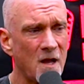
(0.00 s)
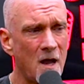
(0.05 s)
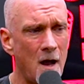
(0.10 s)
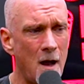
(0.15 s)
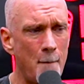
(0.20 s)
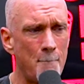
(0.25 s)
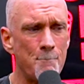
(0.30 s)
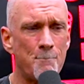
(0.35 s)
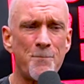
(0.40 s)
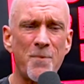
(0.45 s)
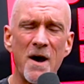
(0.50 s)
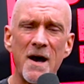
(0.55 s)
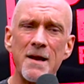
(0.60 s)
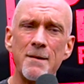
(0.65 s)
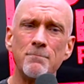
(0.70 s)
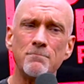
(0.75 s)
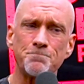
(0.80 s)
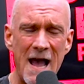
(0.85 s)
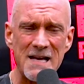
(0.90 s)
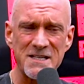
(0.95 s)
Um,
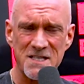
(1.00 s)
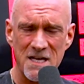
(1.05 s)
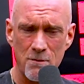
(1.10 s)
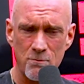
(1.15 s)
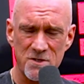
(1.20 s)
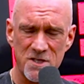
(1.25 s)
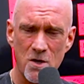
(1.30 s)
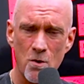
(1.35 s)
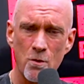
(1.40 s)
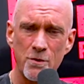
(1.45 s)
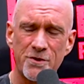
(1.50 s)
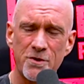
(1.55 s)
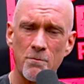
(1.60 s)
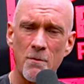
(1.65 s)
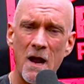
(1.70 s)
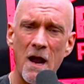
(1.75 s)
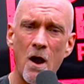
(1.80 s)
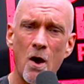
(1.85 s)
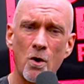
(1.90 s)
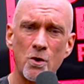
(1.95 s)
but as I was going through
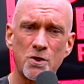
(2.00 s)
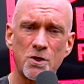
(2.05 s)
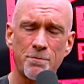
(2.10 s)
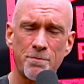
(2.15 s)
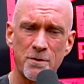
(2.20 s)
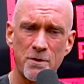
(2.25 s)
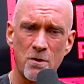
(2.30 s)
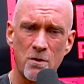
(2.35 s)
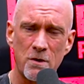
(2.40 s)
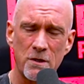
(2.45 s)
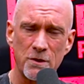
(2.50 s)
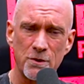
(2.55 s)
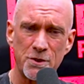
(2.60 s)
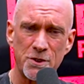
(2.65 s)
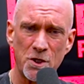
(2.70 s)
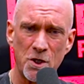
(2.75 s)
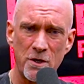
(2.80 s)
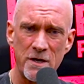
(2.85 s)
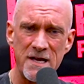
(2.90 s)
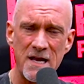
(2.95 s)
my entrepreneurial
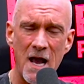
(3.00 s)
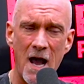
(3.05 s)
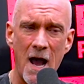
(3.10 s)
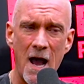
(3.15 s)
journey,